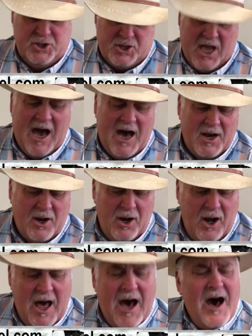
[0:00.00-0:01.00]
Got a
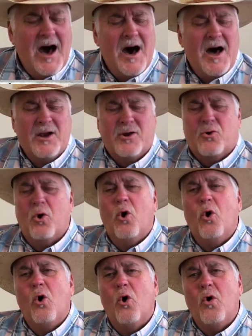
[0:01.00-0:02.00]
lot of
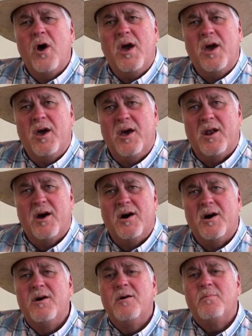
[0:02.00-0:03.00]
growing
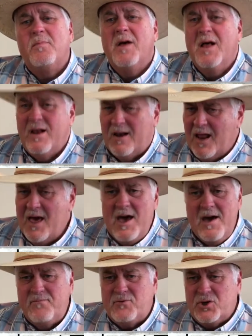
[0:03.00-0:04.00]
up
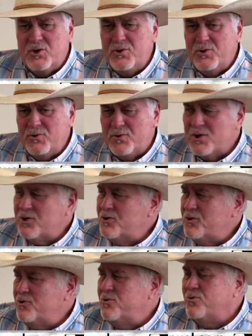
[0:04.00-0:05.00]
left to
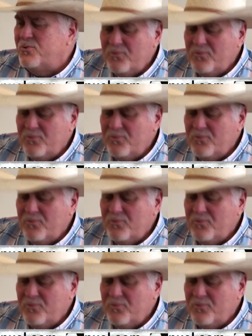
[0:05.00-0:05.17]
do.